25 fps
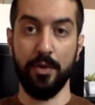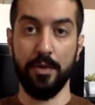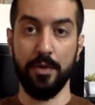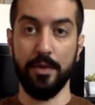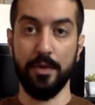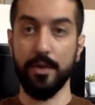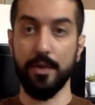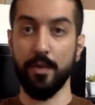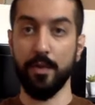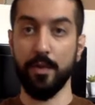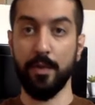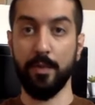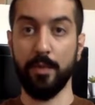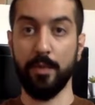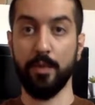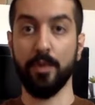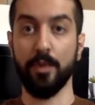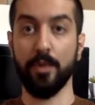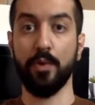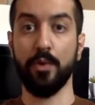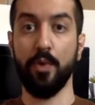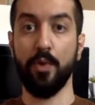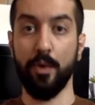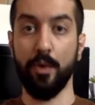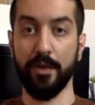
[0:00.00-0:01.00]
Cerebral
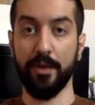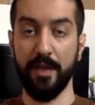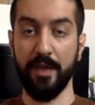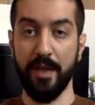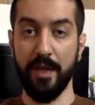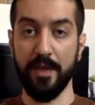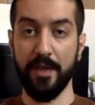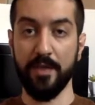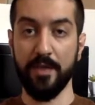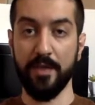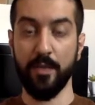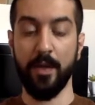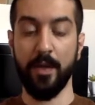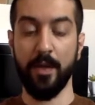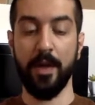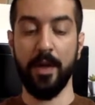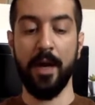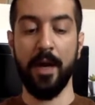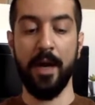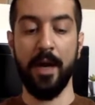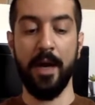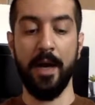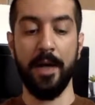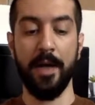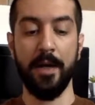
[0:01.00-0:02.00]
Cortex where
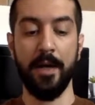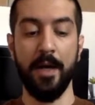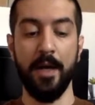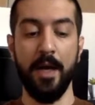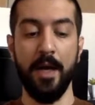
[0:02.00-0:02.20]
I